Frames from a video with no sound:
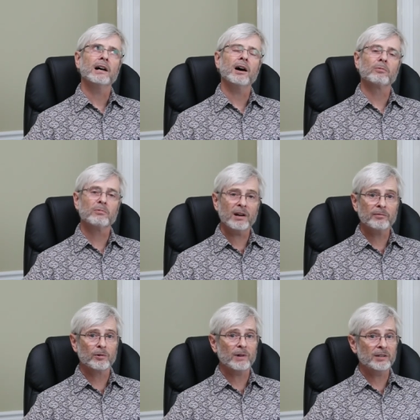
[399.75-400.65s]
a
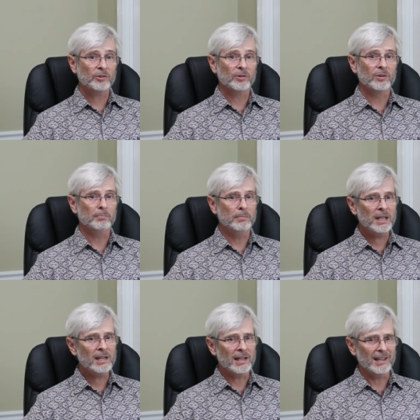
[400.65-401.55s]
reverential
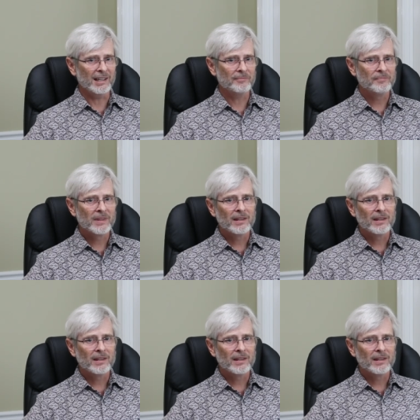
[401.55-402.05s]
being,